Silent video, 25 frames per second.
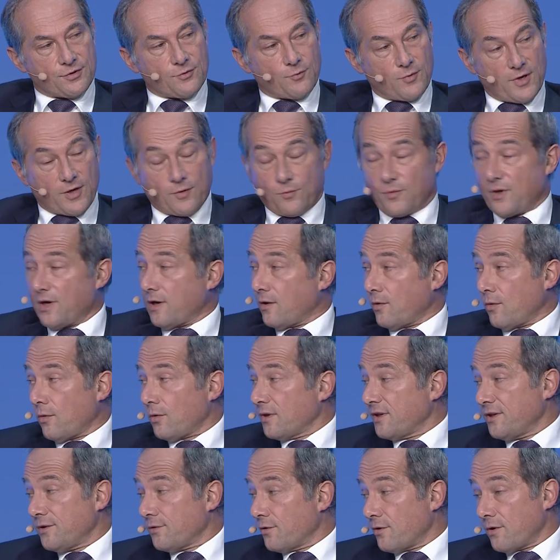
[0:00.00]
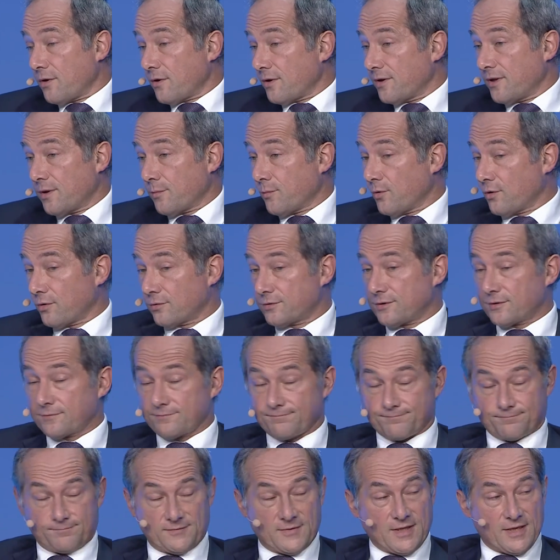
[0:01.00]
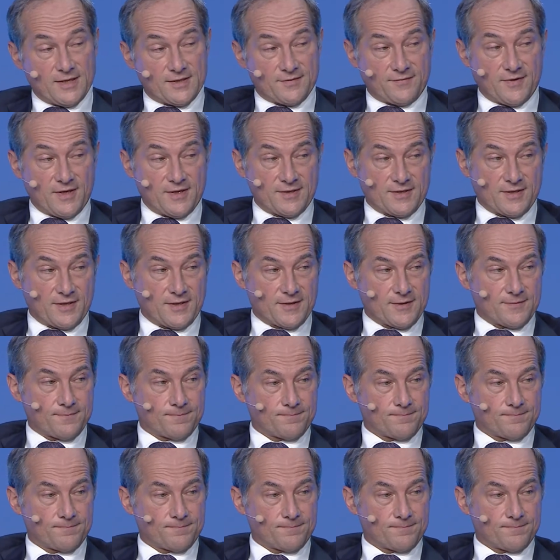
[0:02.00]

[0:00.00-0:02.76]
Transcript: where we are all in a learning mode. Let's face it.